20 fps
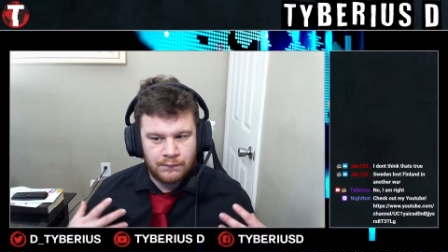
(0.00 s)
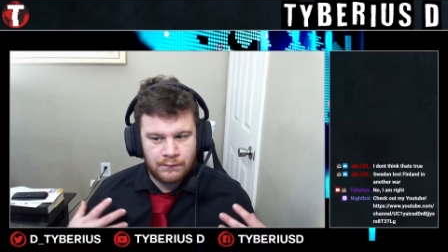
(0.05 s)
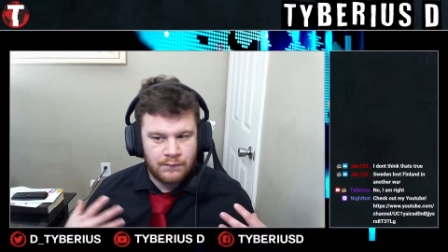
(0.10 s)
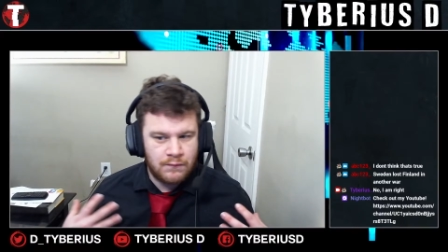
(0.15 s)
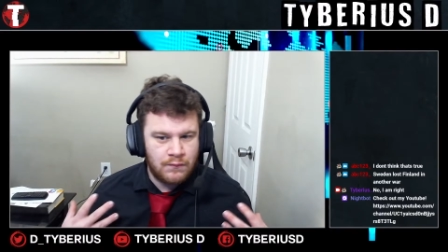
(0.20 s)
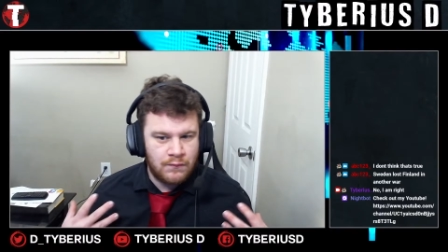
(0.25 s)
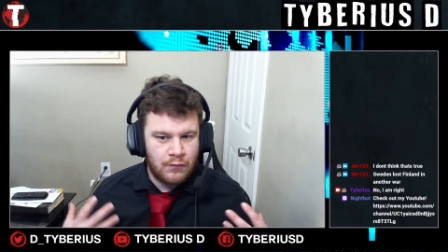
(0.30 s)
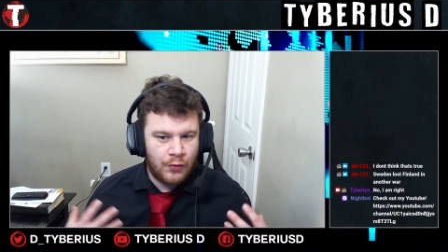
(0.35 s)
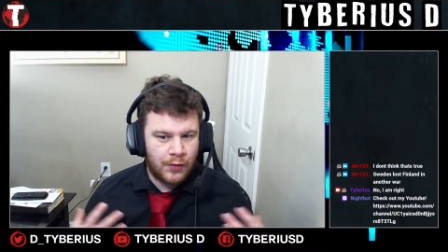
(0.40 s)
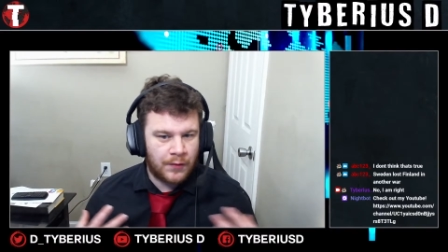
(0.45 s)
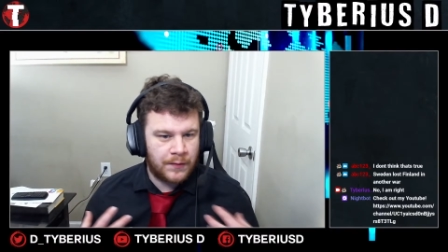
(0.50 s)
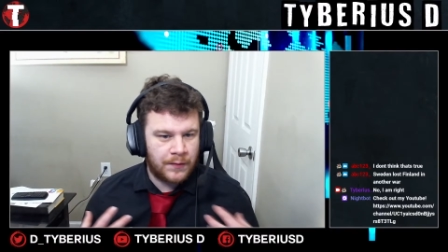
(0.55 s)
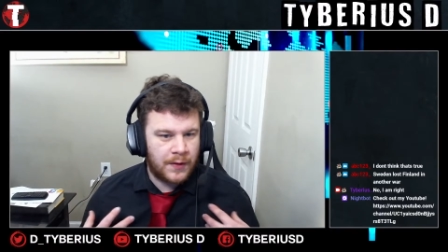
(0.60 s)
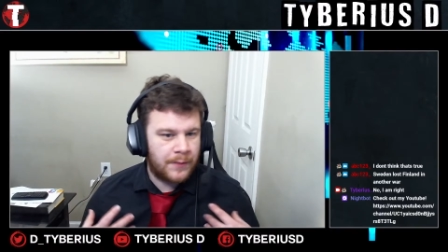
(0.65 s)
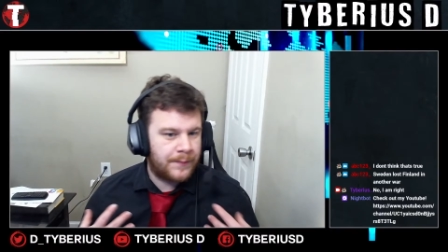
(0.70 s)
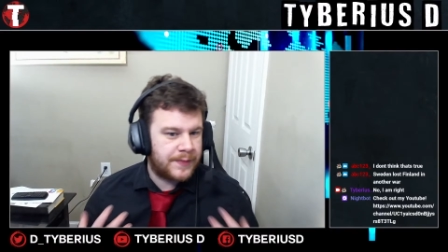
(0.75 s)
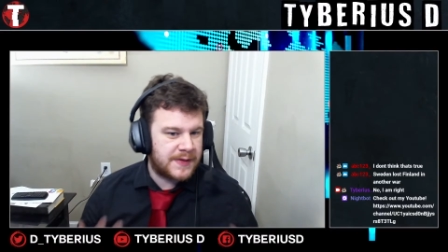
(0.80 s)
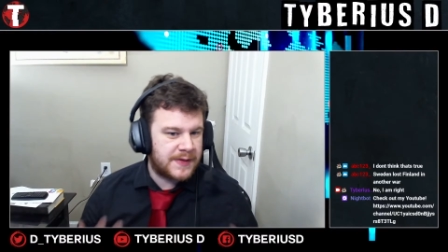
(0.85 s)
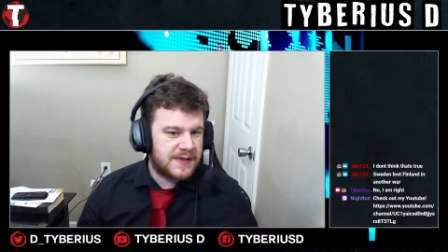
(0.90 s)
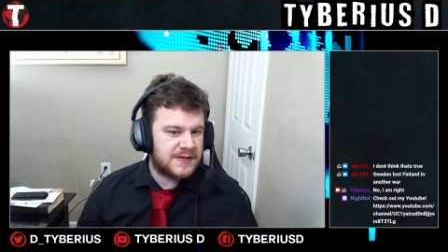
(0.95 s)
more
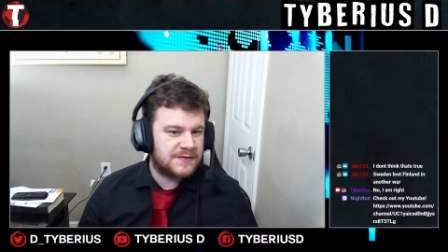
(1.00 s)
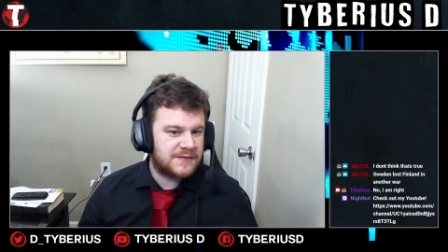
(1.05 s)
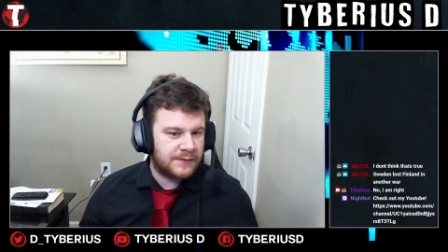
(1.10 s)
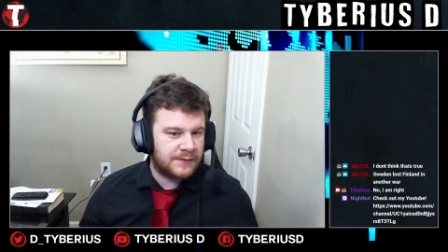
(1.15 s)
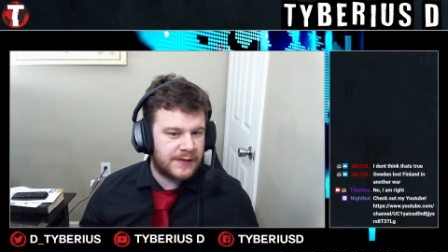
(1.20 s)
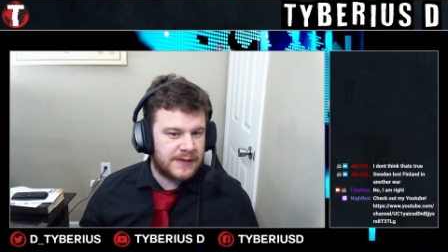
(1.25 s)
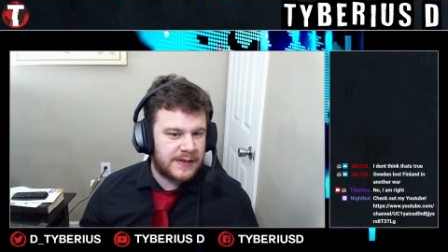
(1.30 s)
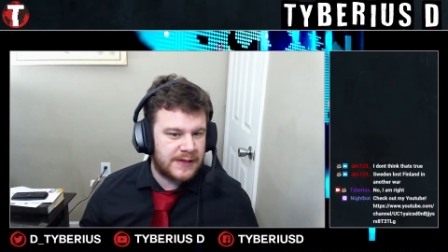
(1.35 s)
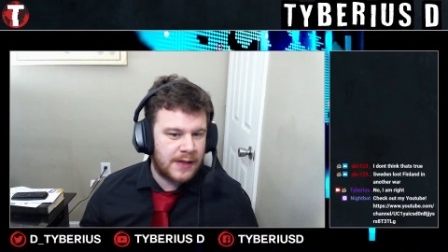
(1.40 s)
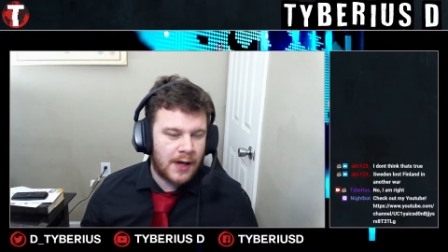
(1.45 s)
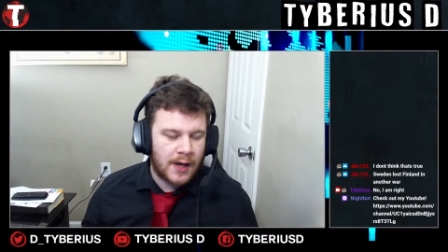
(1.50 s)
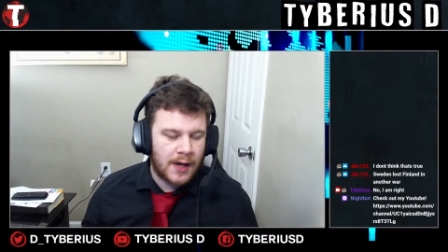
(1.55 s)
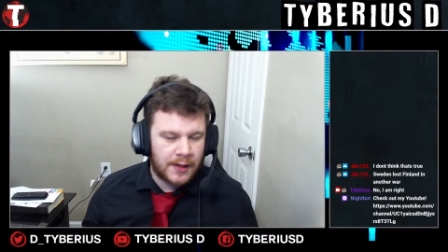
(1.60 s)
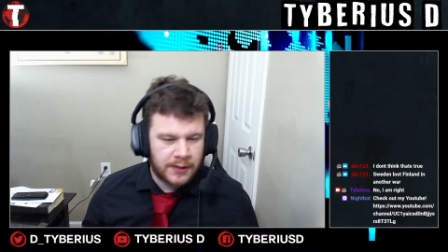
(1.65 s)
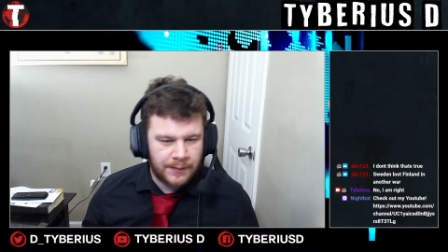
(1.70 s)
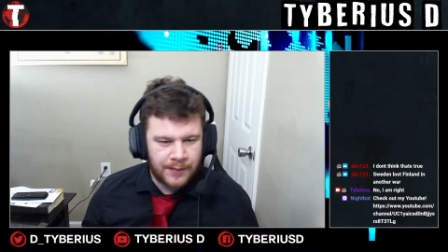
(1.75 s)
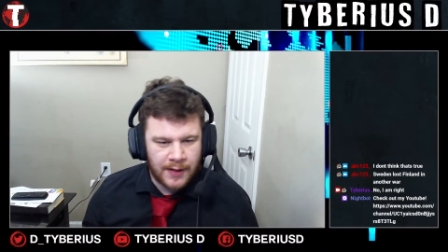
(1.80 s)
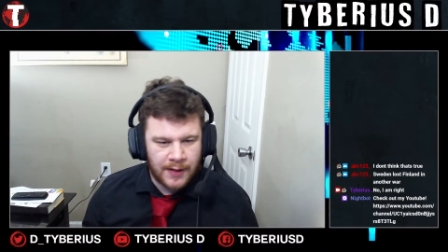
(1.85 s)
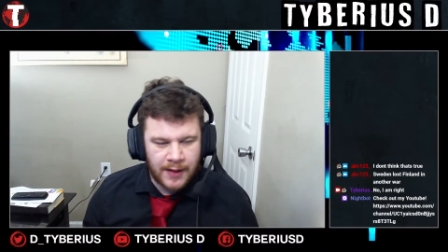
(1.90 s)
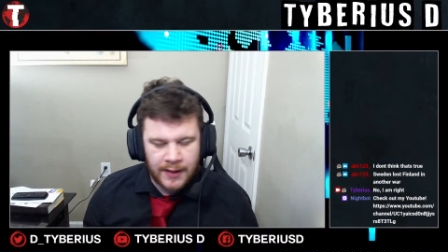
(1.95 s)
peacefully
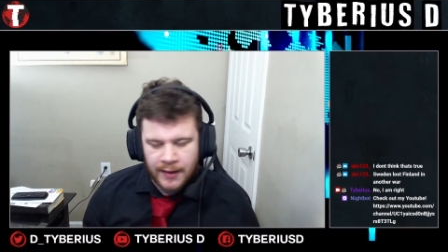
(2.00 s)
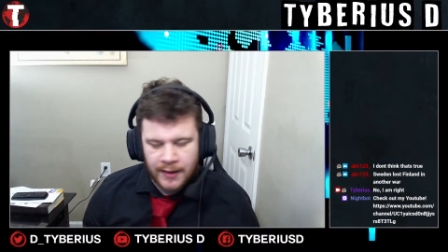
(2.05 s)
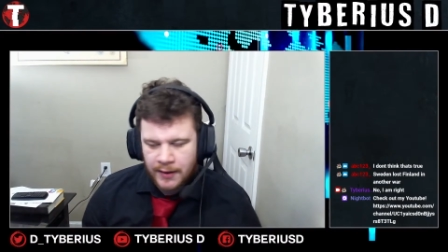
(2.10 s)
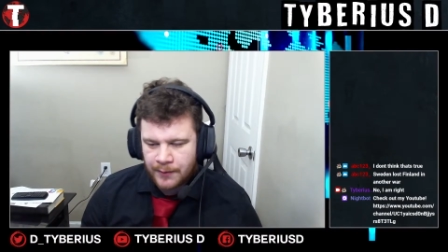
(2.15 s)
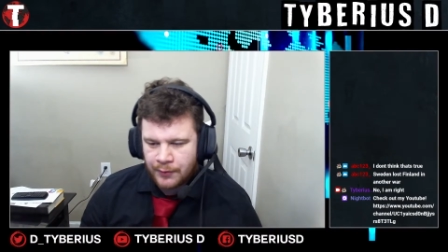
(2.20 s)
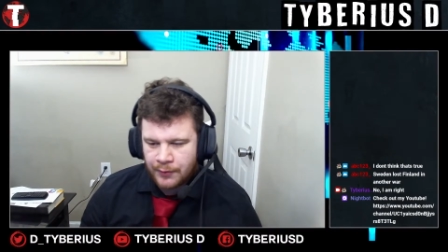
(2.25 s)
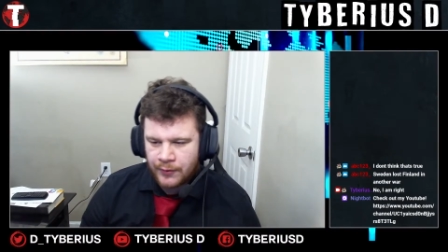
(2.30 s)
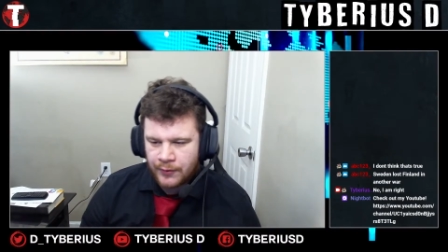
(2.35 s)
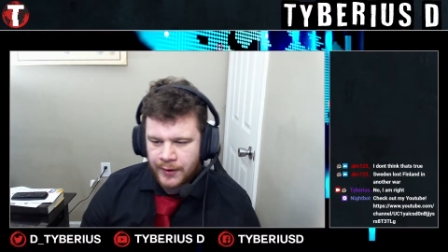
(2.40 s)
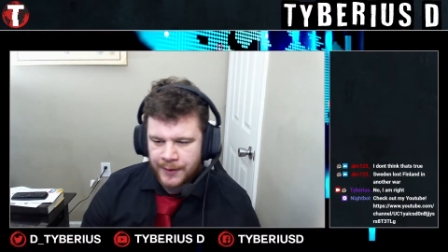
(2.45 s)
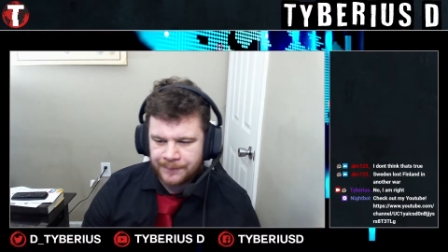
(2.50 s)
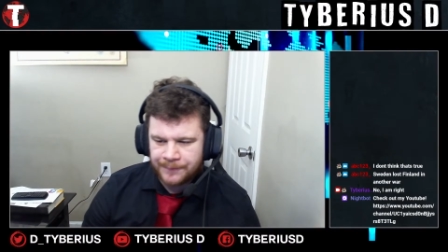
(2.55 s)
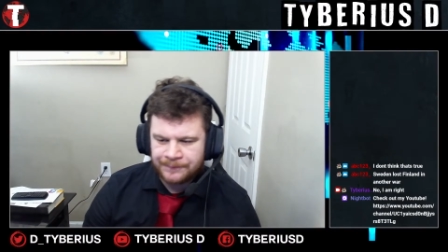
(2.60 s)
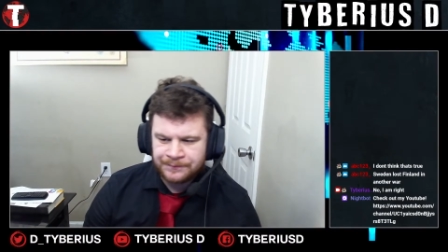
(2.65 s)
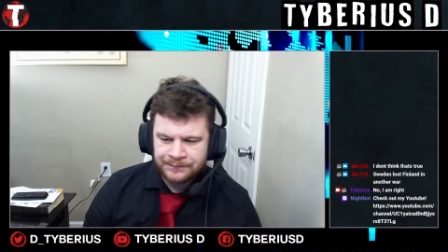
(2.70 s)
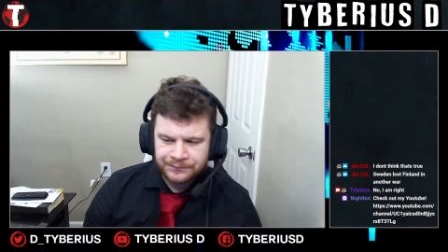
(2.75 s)
deoccupied at a point.